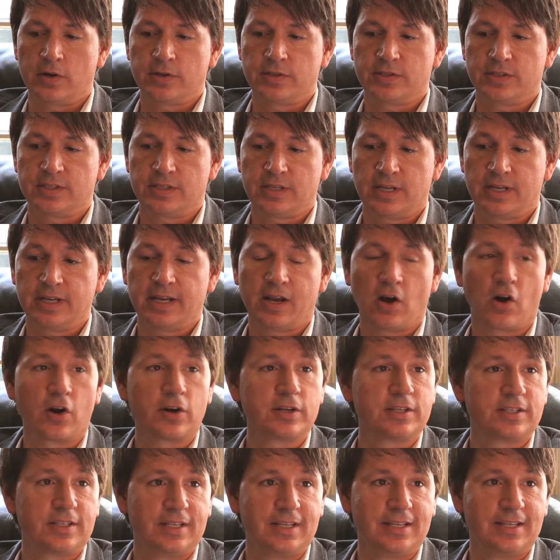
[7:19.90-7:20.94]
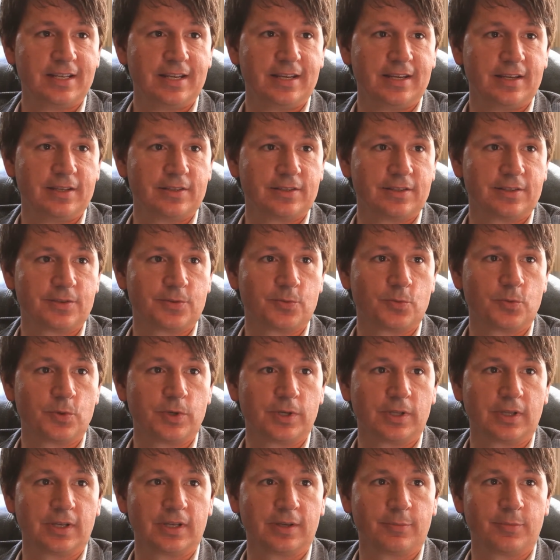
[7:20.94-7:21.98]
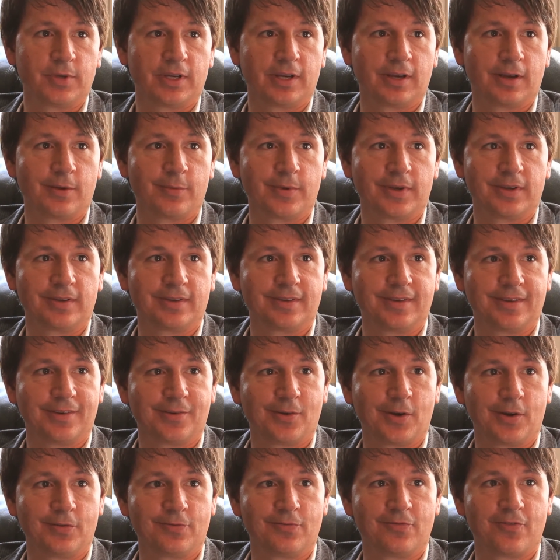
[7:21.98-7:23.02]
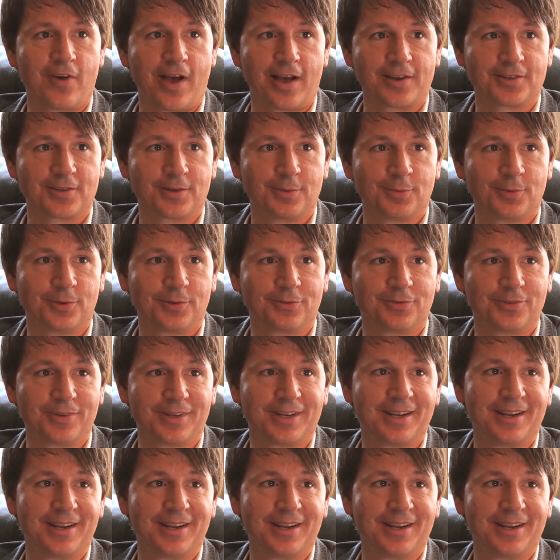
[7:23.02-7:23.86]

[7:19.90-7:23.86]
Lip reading: sending hard CDs is really becoming unfashionable.